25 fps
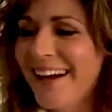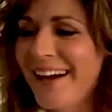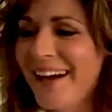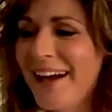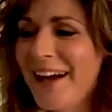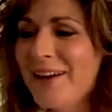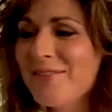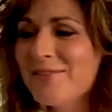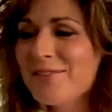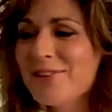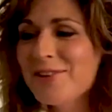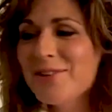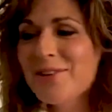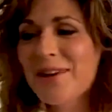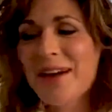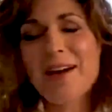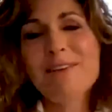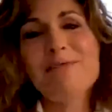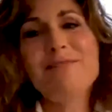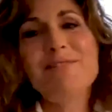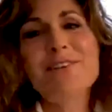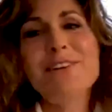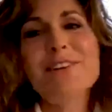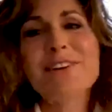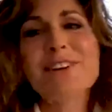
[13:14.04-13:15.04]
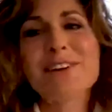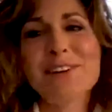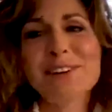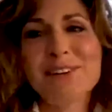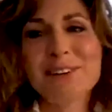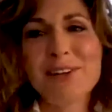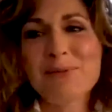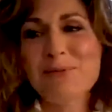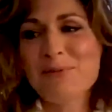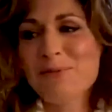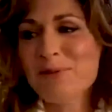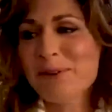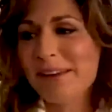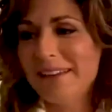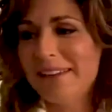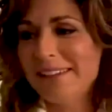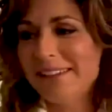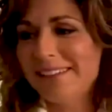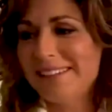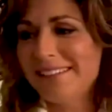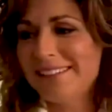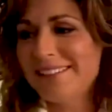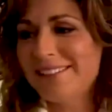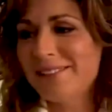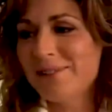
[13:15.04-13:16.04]
Have you ever
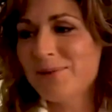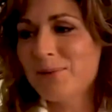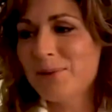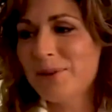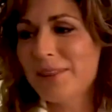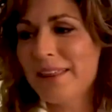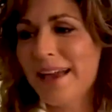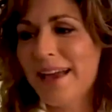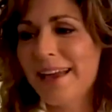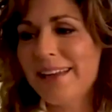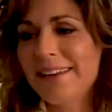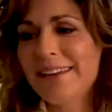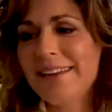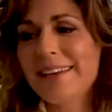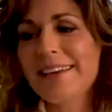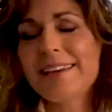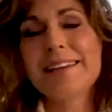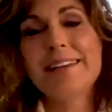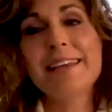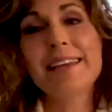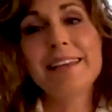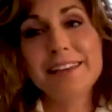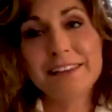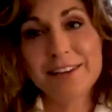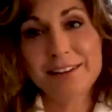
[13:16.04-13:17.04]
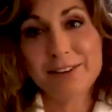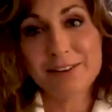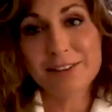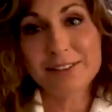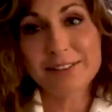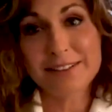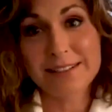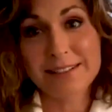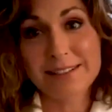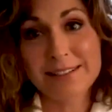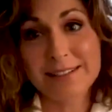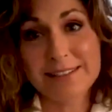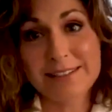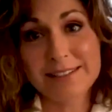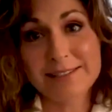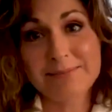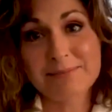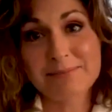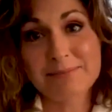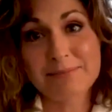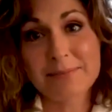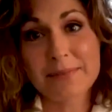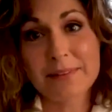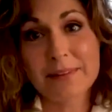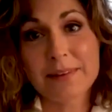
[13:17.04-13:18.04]
collaborated with any Canadian artist?
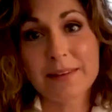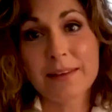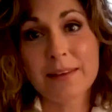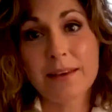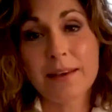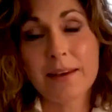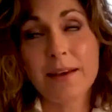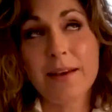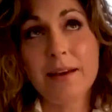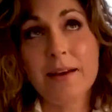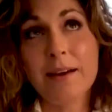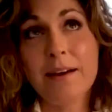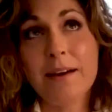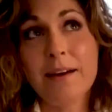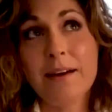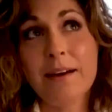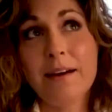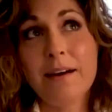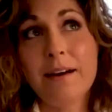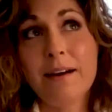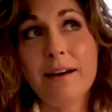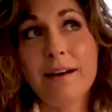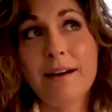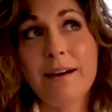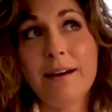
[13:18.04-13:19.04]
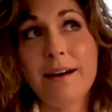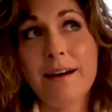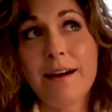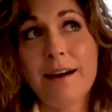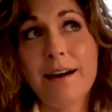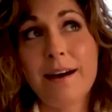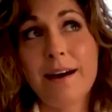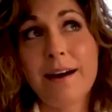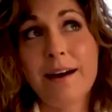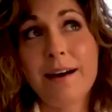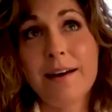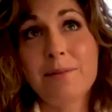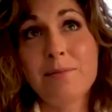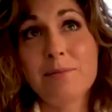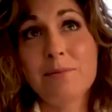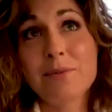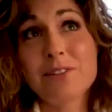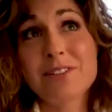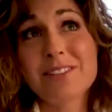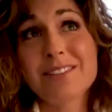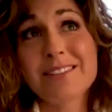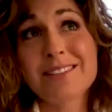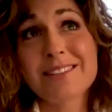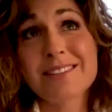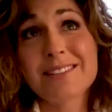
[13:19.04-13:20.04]
I
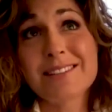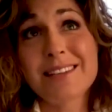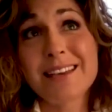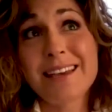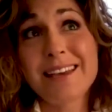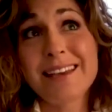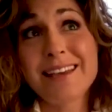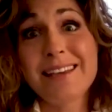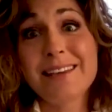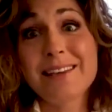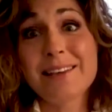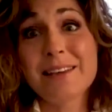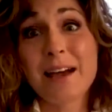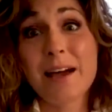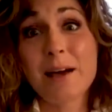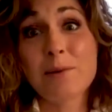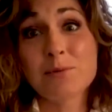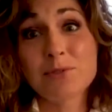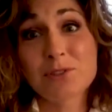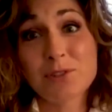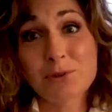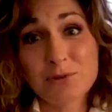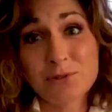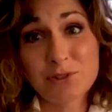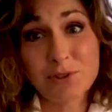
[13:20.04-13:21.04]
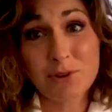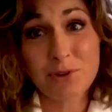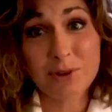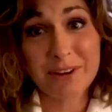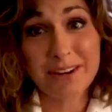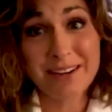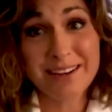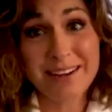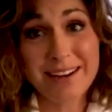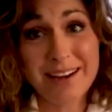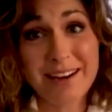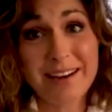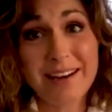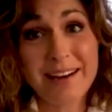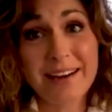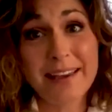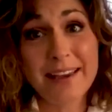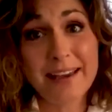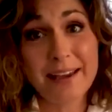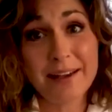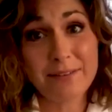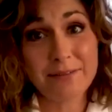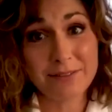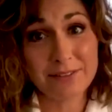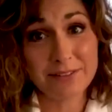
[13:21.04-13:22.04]
must say, I'm so sorry, I
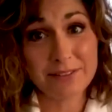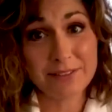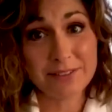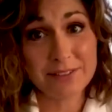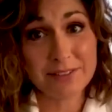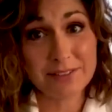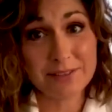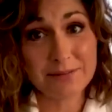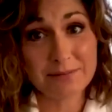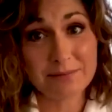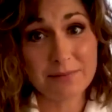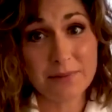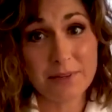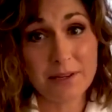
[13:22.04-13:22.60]
haven't.